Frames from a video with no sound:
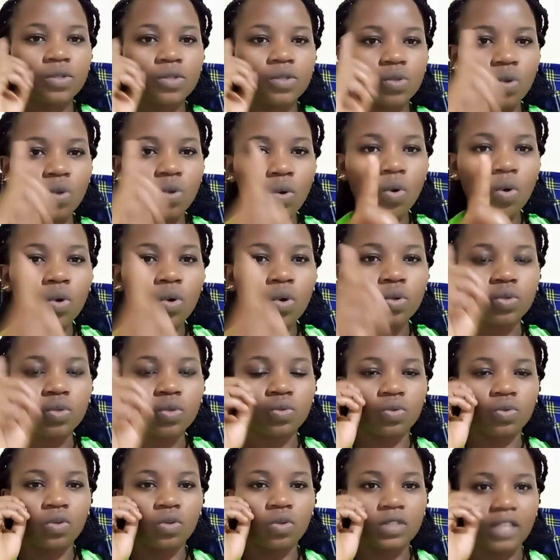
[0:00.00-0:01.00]
So
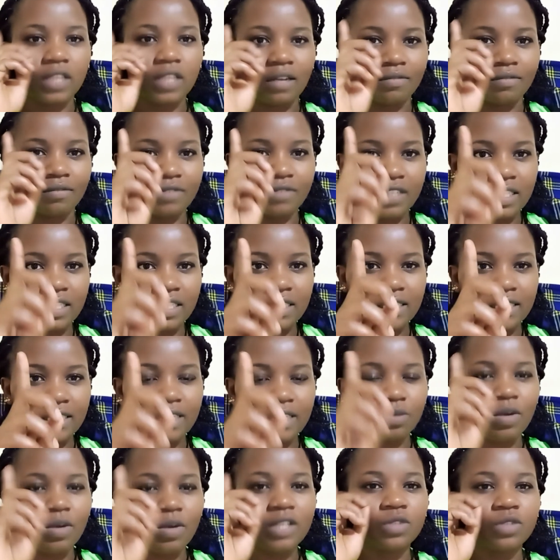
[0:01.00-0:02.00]
do not
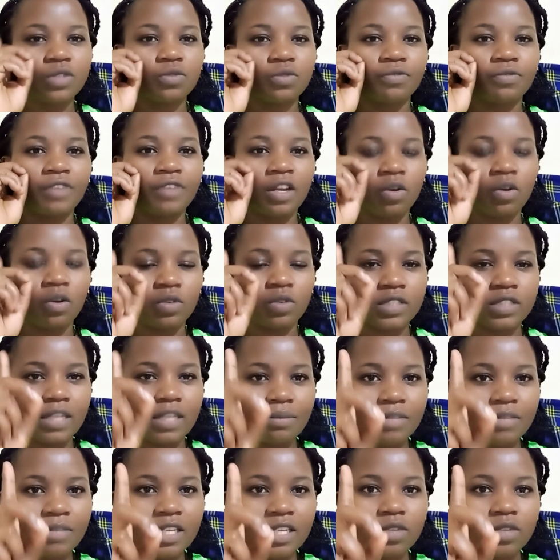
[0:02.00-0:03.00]
criticize. Once you fail on
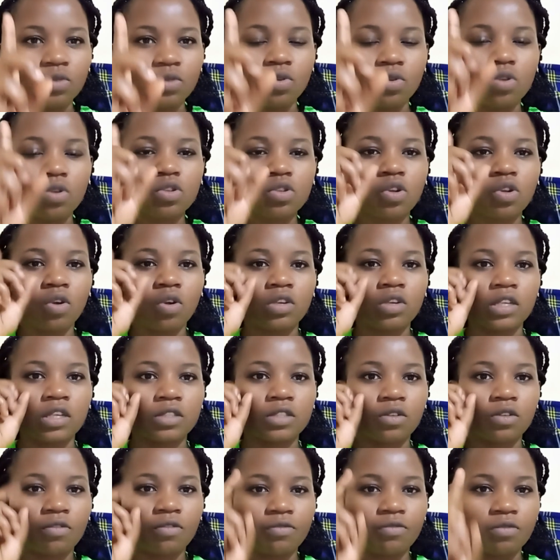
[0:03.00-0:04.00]
something, do not call
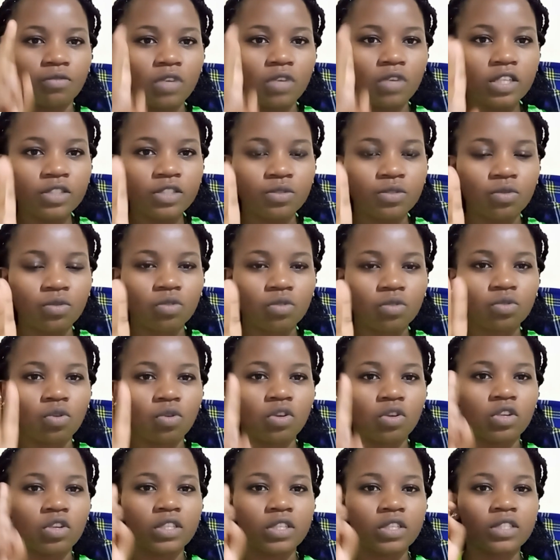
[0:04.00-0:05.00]
yourself foolish, do not
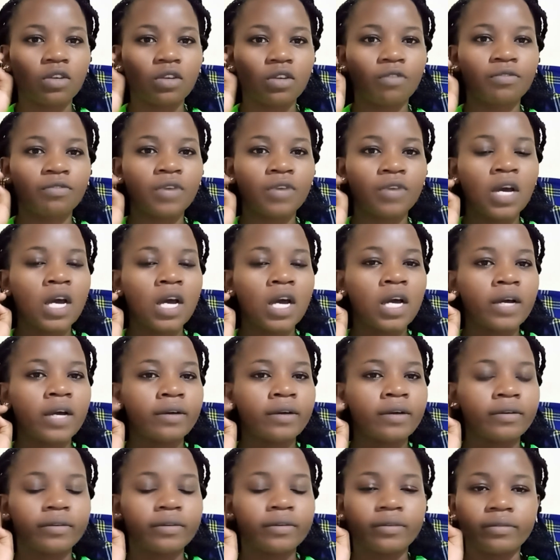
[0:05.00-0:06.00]
call yourself
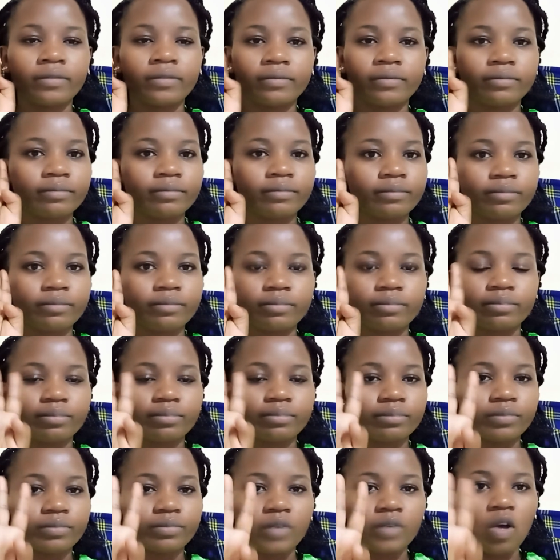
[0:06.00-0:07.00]
uh,
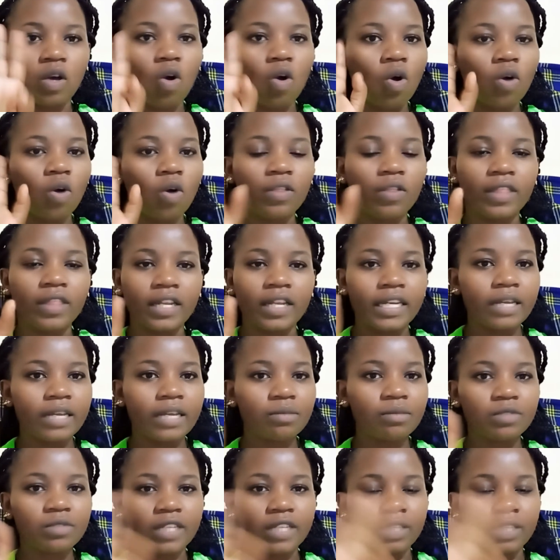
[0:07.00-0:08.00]
all the
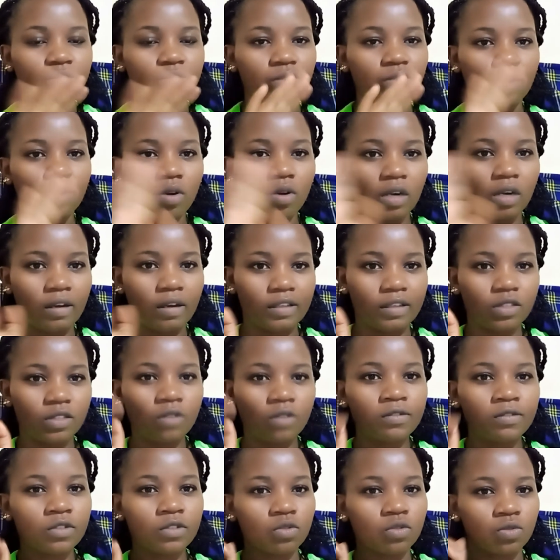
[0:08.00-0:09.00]
names that we call
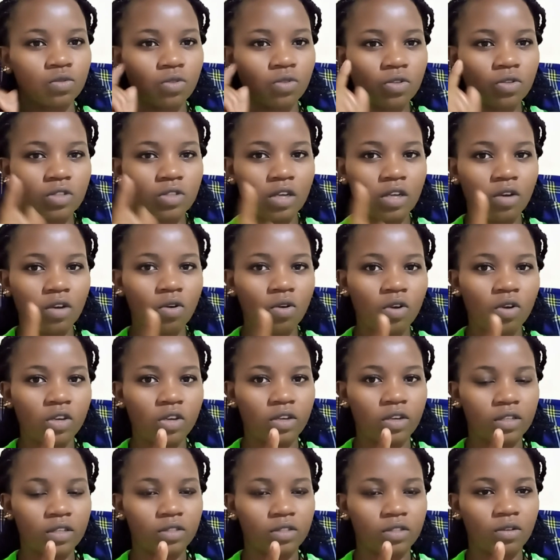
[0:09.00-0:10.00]
ourselves. Do not call
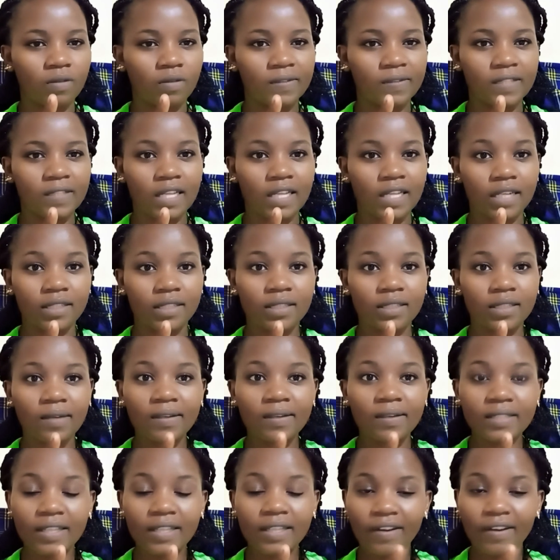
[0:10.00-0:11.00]
yourself that. Sawa
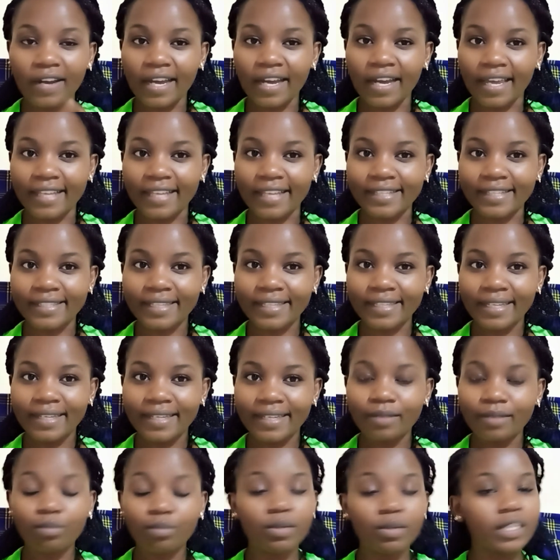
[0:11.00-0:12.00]
sawa, guys.
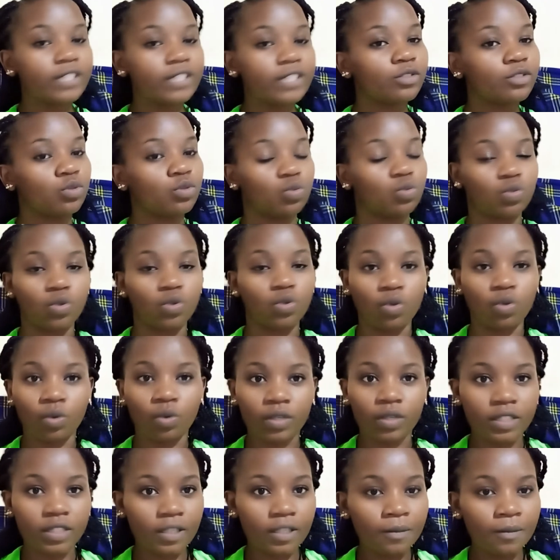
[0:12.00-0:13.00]
Please do
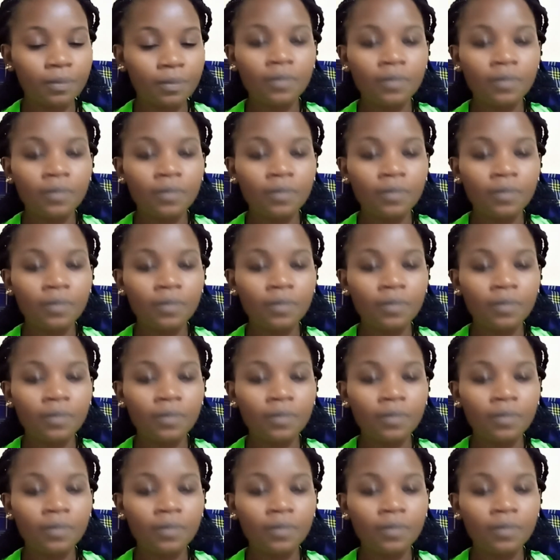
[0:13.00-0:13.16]
not.